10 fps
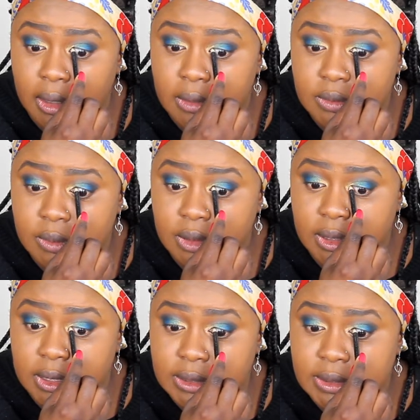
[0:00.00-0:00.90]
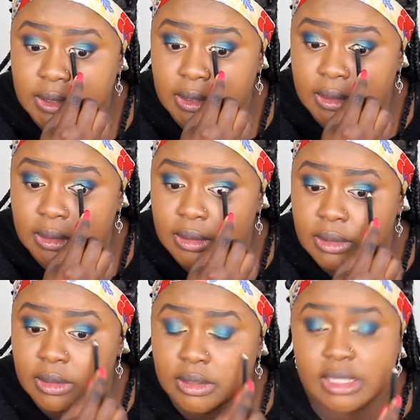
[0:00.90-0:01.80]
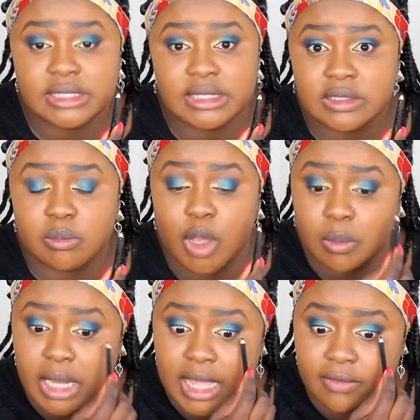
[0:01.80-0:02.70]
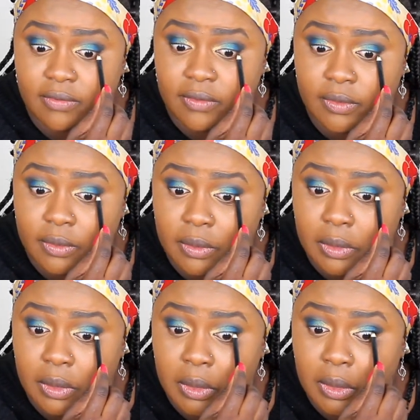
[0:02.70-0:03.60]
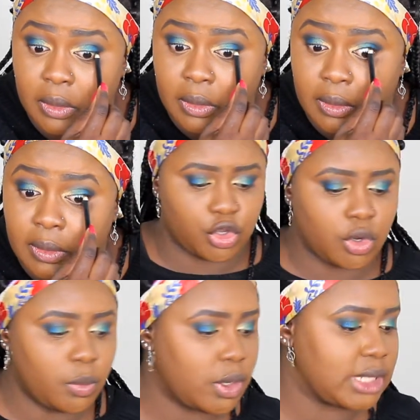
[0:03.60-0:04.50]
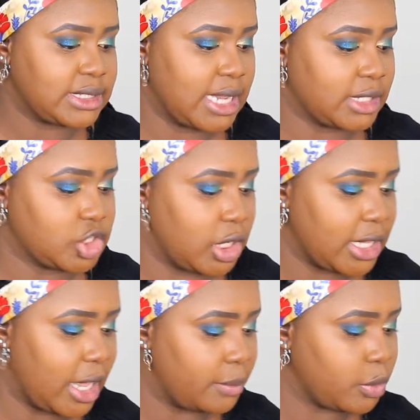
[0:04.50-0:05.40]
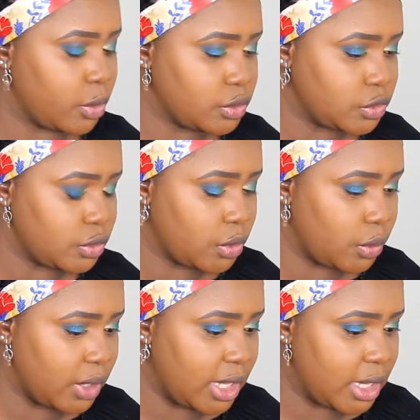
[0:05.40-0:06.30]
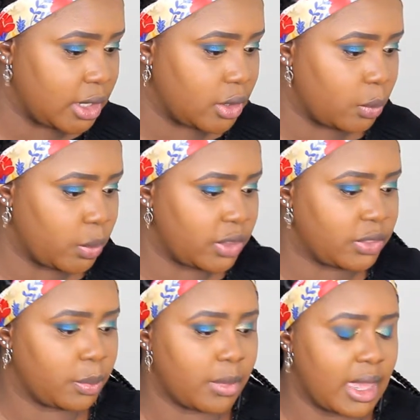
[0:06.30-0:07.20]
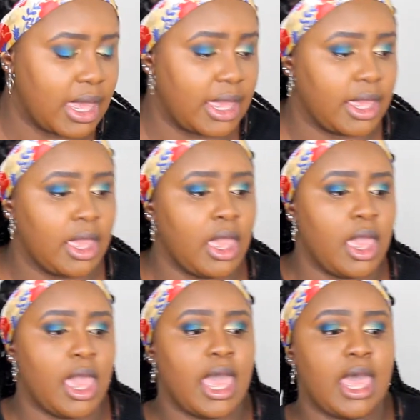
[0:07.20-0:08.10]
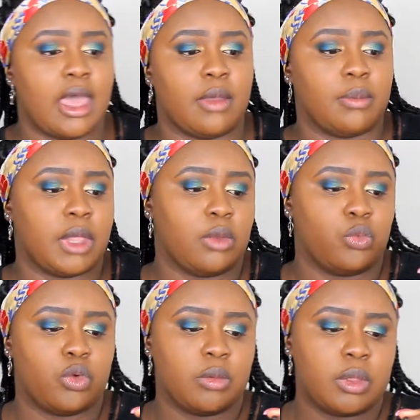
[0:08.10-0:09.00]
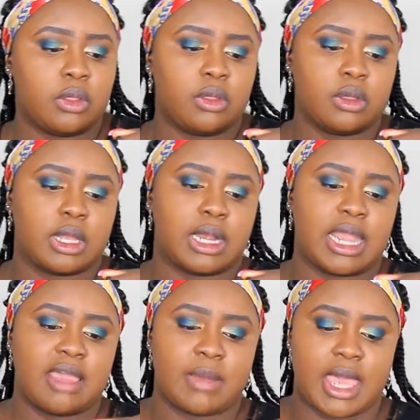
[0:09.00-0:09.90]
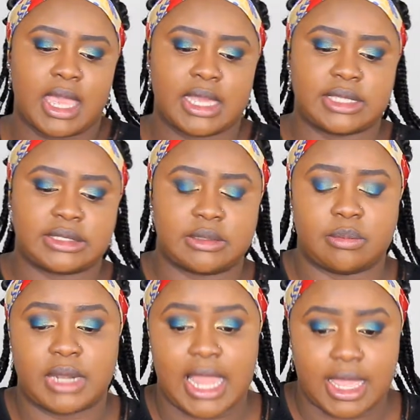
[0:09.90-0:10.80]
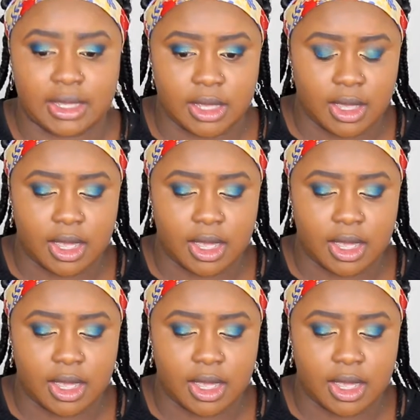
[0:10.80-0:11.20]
it is what it is this is mom life you know what actually i'm going to go in with my um, rimmel glam eyes black